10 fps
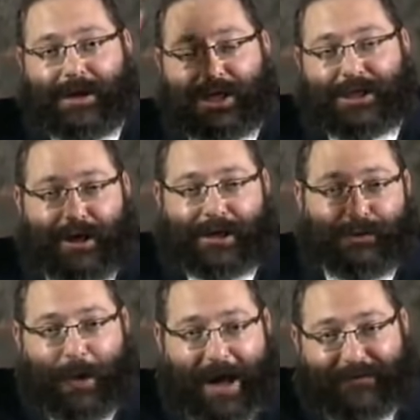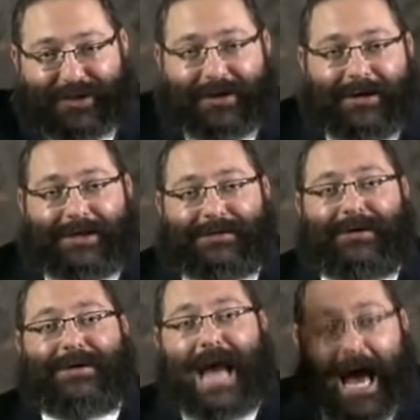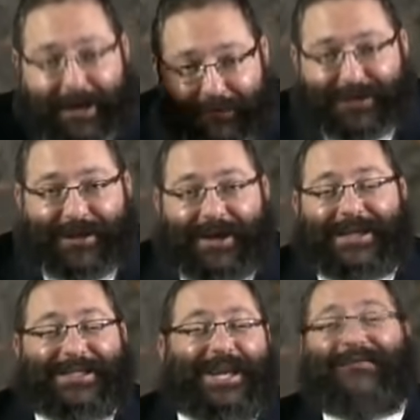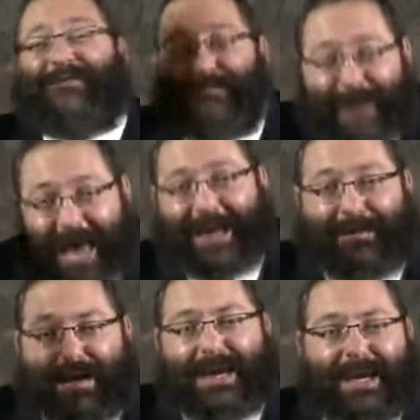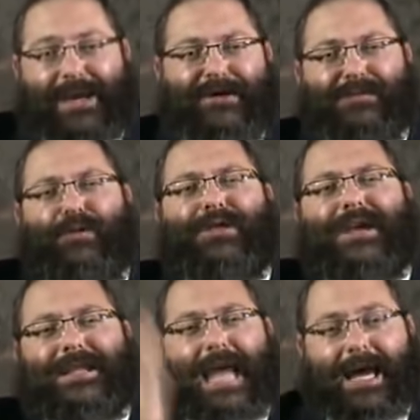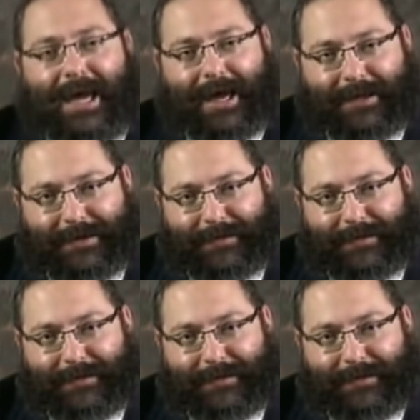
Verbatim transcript: Yitzchak's wife, studies there. Yaakov studies there for many, many years, more than a decade.